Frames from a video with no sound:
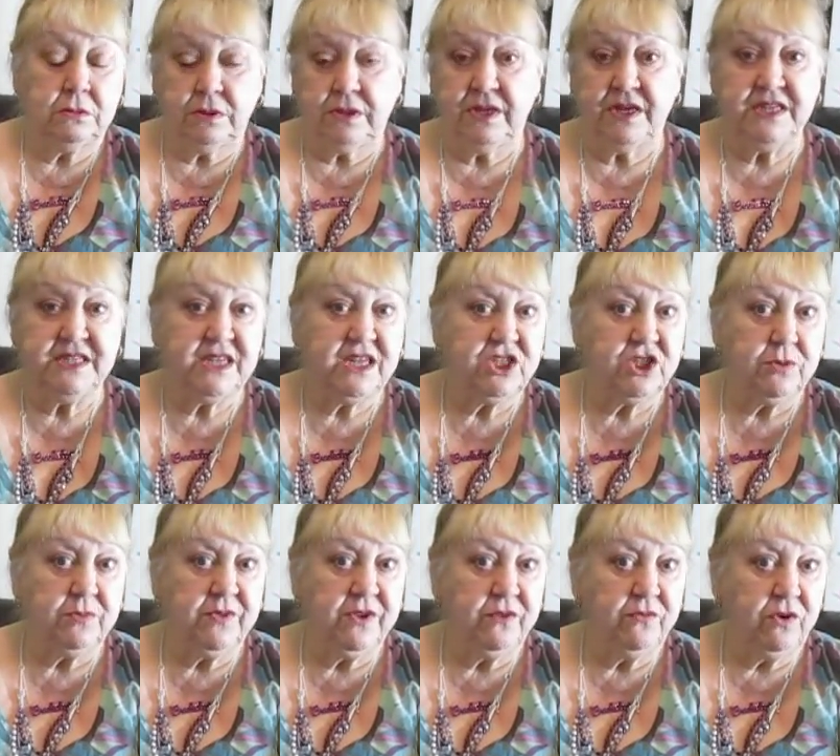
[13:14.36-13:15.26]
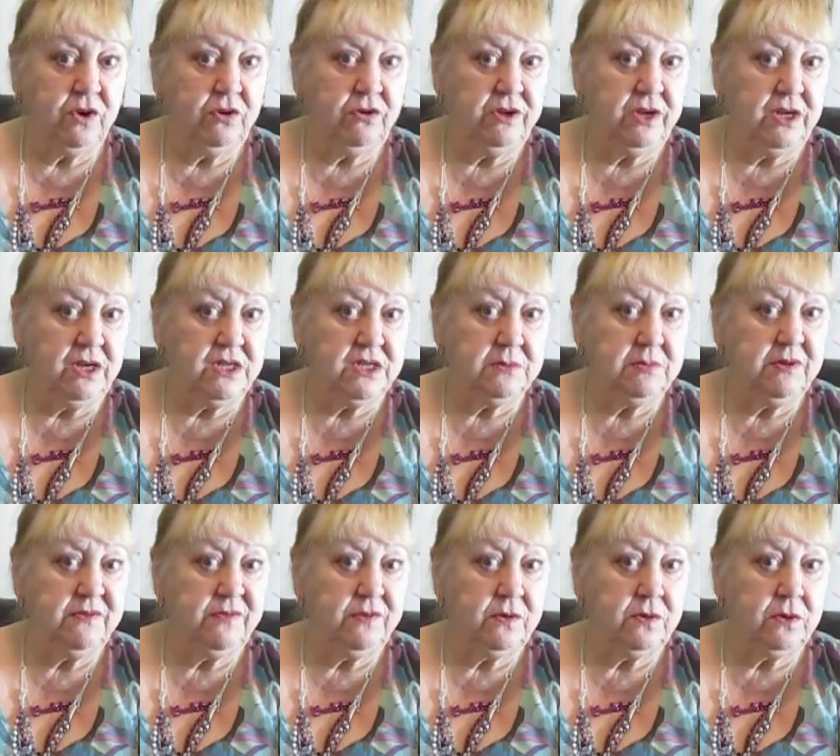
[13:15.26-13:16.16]
He said something rude, didn't he,
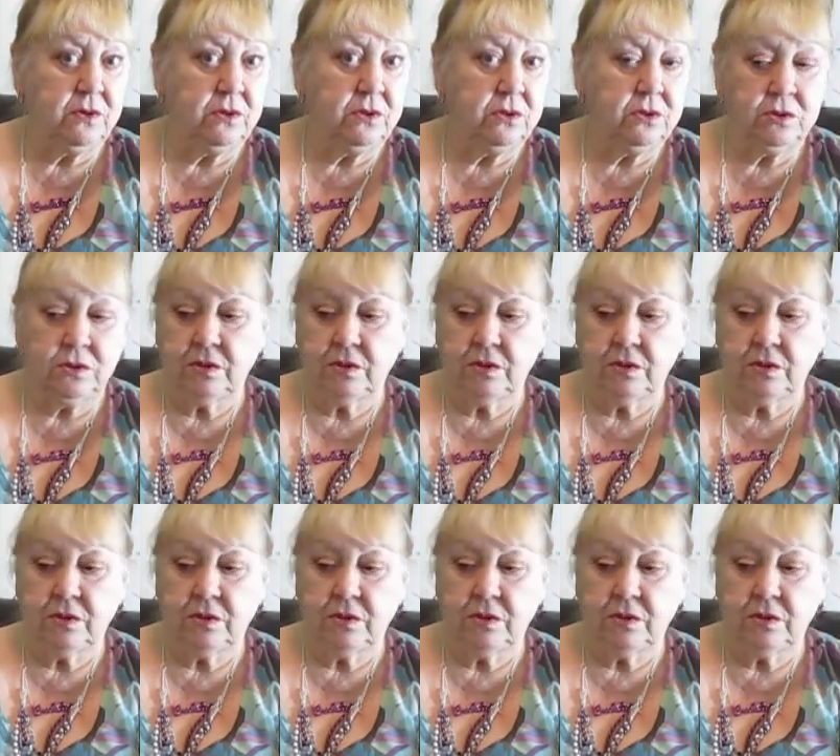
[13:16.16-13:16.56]
before?